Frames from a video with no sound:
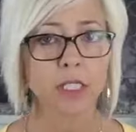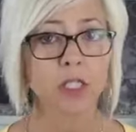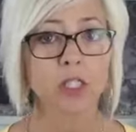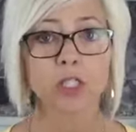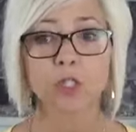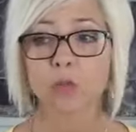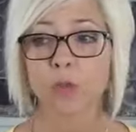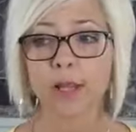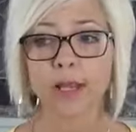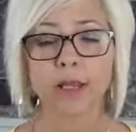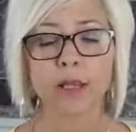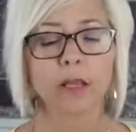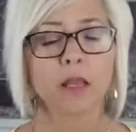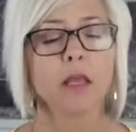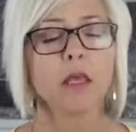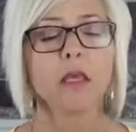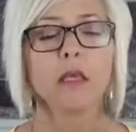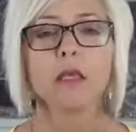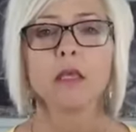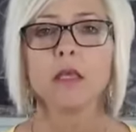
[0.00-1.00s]
I just want
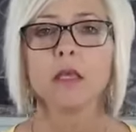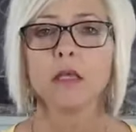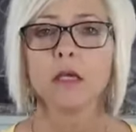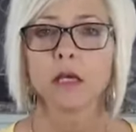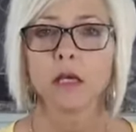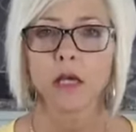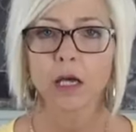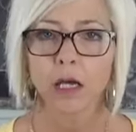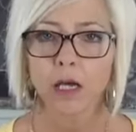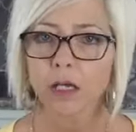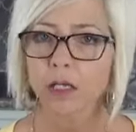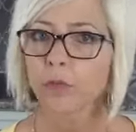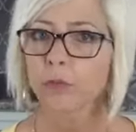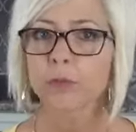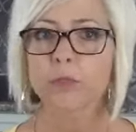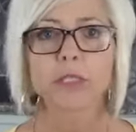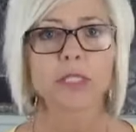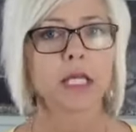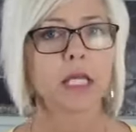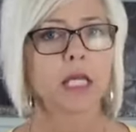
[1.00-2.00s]

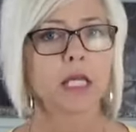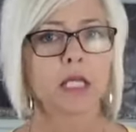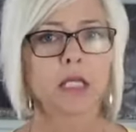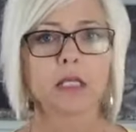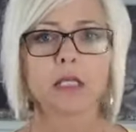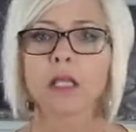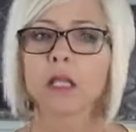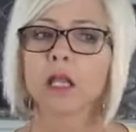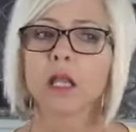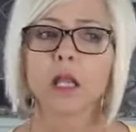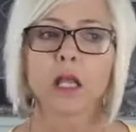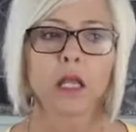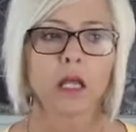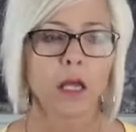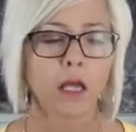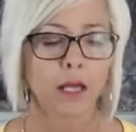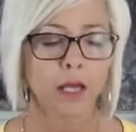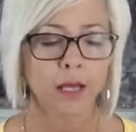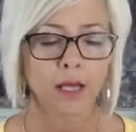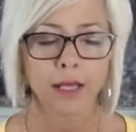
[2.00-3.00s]
100%
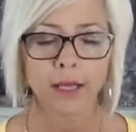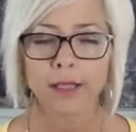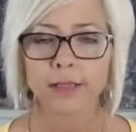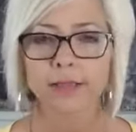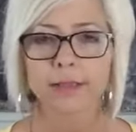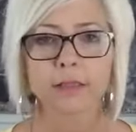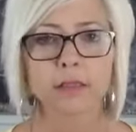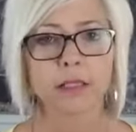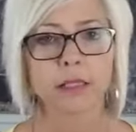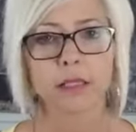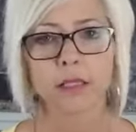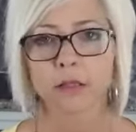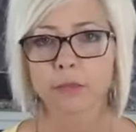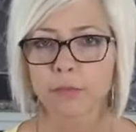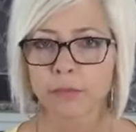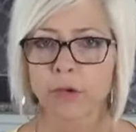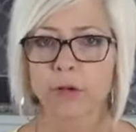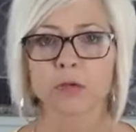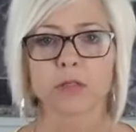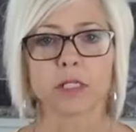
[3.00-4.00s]

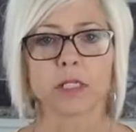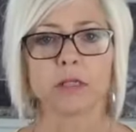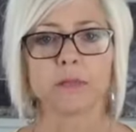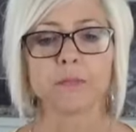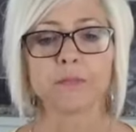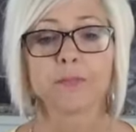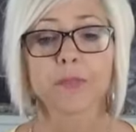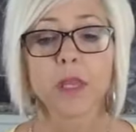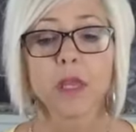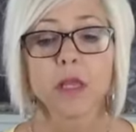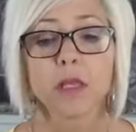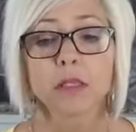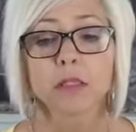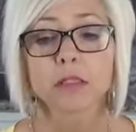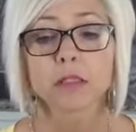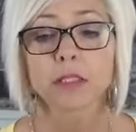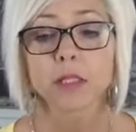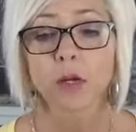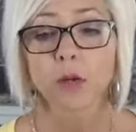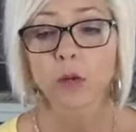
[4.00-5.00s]
isolate protein.
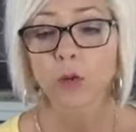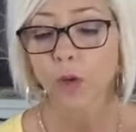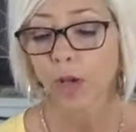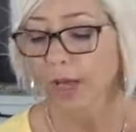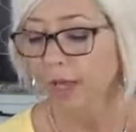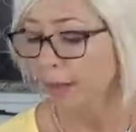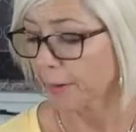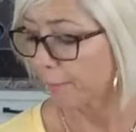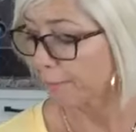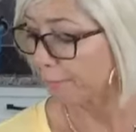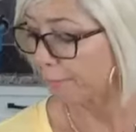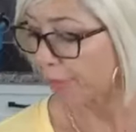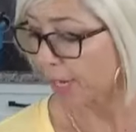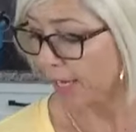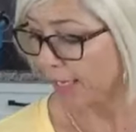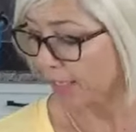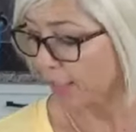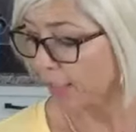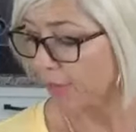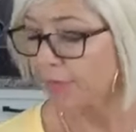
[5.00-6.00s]
So,
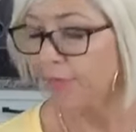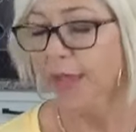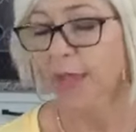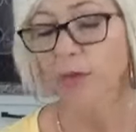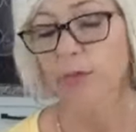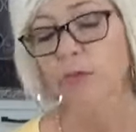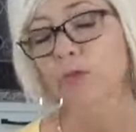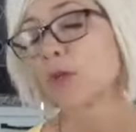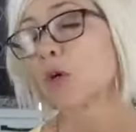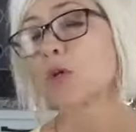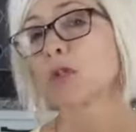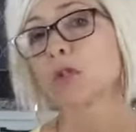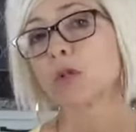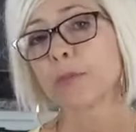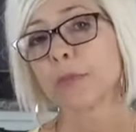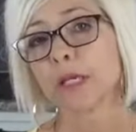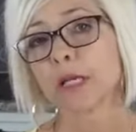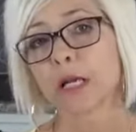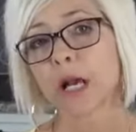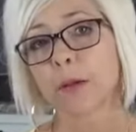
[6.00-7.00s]
but those
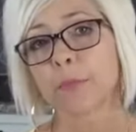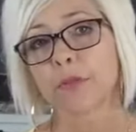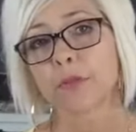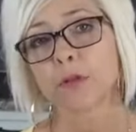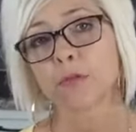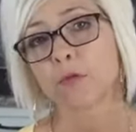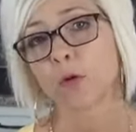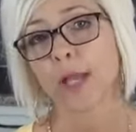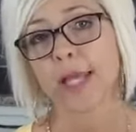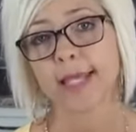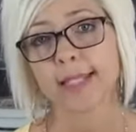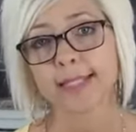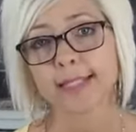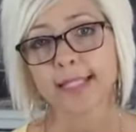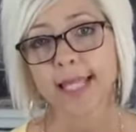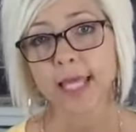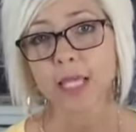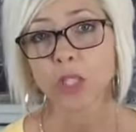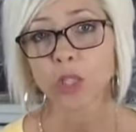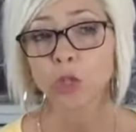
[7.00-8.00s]
would be a couple of ways
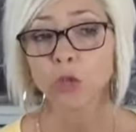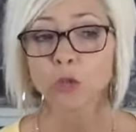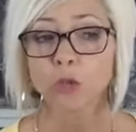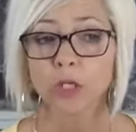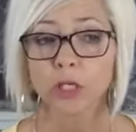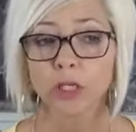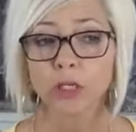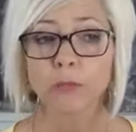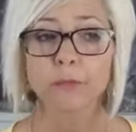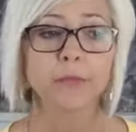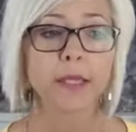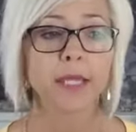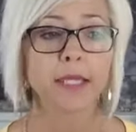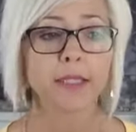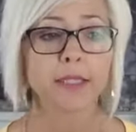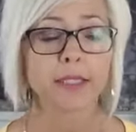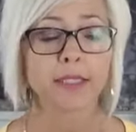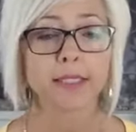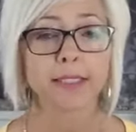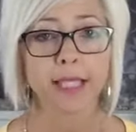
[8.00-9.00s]
that you could
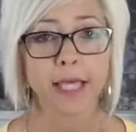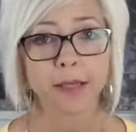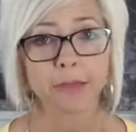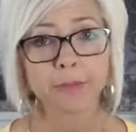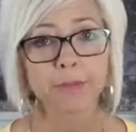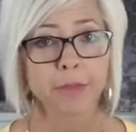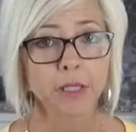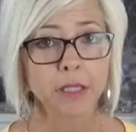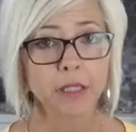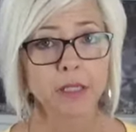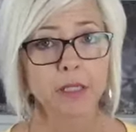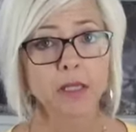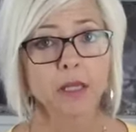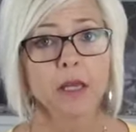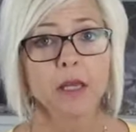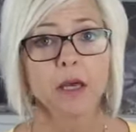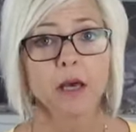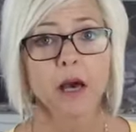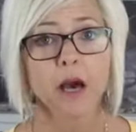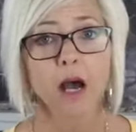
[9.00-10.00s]
make this then be
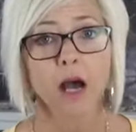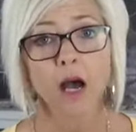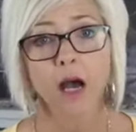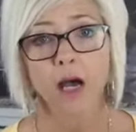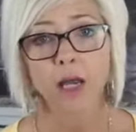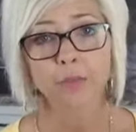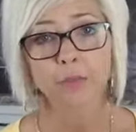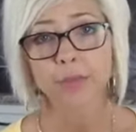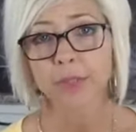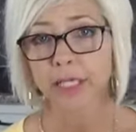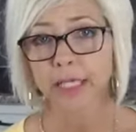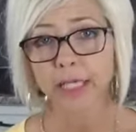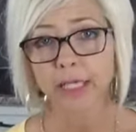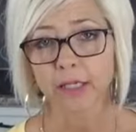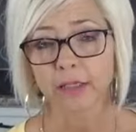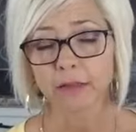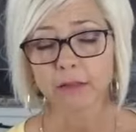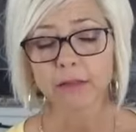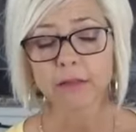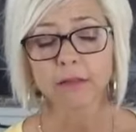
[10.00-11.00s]
on
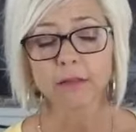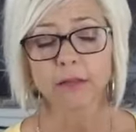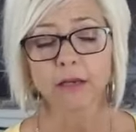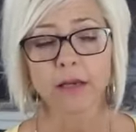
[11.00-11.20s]
plan,